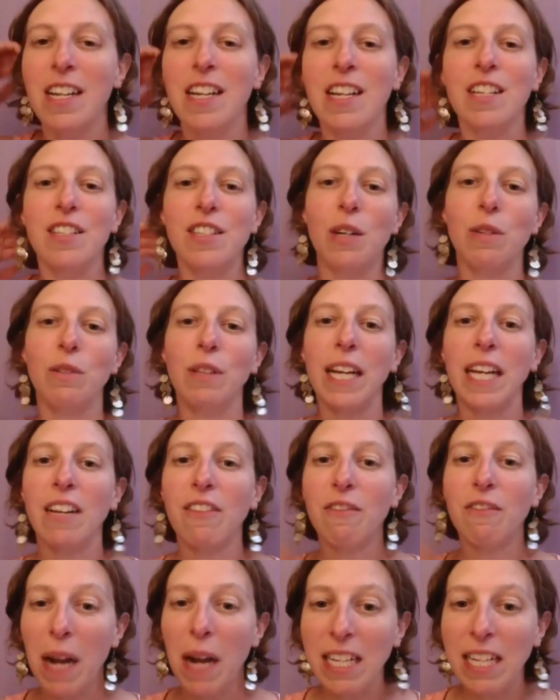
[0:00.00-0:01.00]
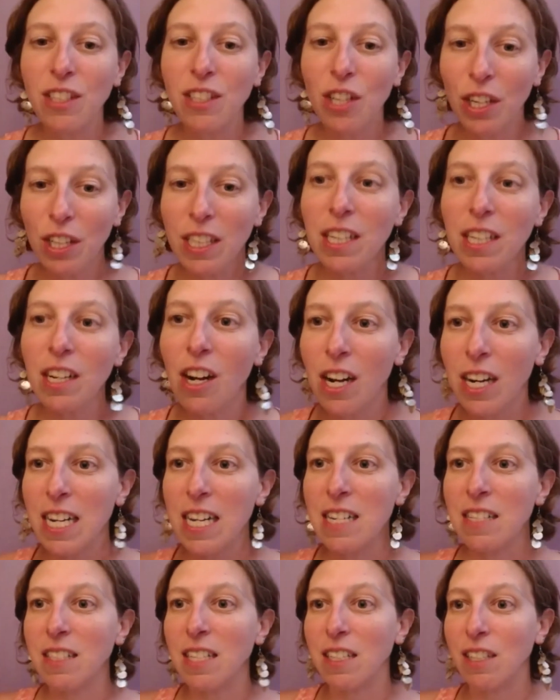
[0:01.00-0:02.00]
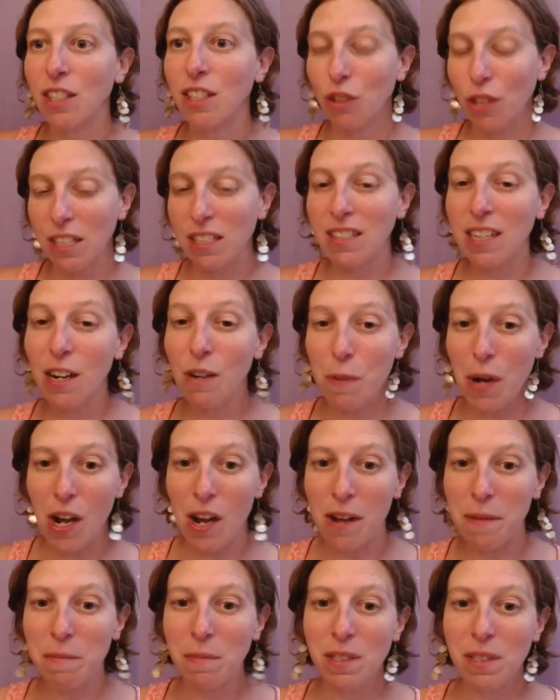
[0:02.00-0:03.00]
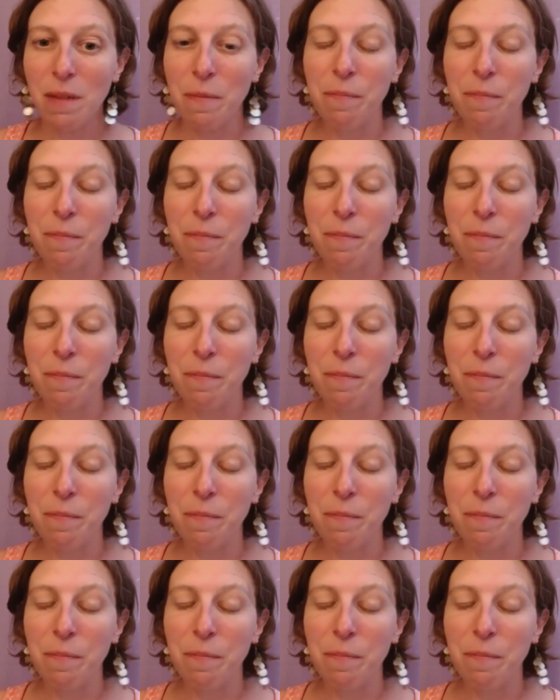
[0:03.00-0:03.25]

So like if my target audience is stressed out moms,